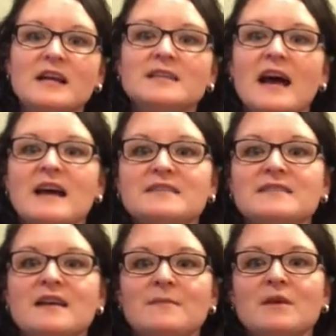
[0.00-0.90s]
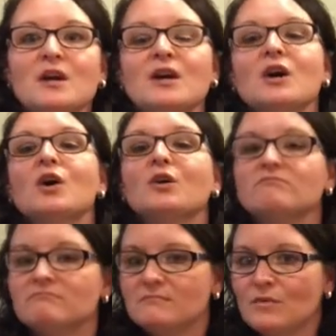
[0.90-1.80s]
to ask them
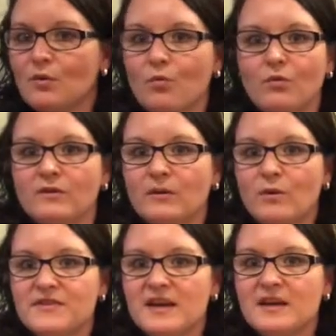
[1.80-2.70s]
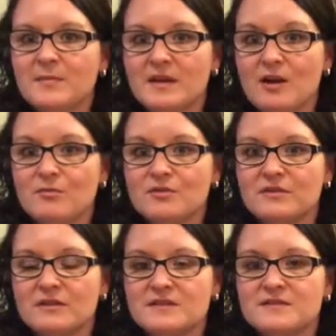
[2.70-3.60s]
what the hip and elbow
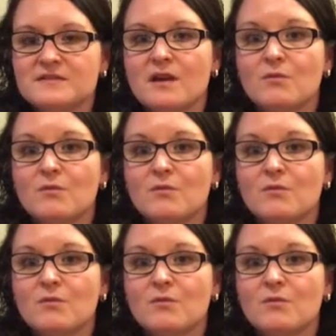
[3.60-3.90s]
clearances are,